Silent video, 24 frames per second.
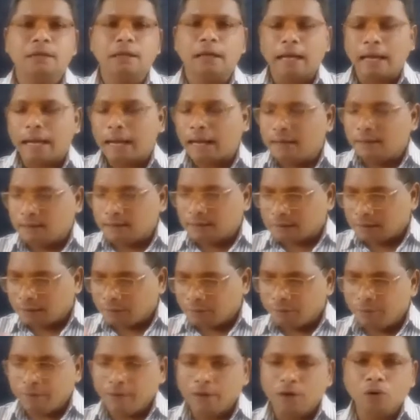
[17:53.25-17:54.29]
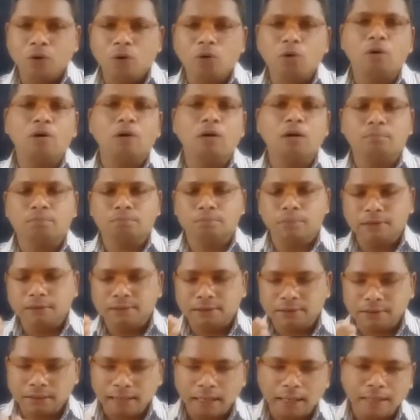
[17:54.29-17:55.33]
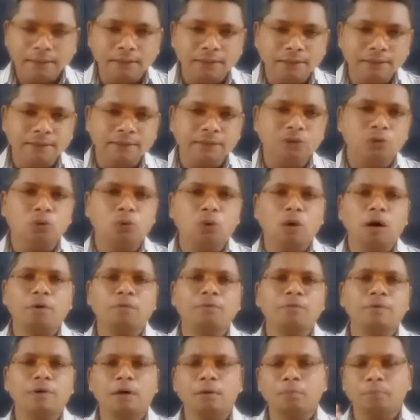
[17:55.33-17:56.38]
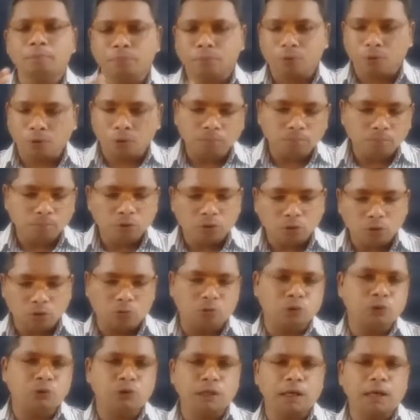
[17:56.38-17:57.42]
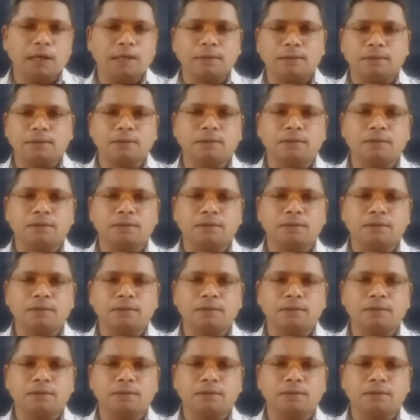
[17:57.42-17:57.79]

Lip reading: and the fellow means Gandhiji who have come from Gujarat.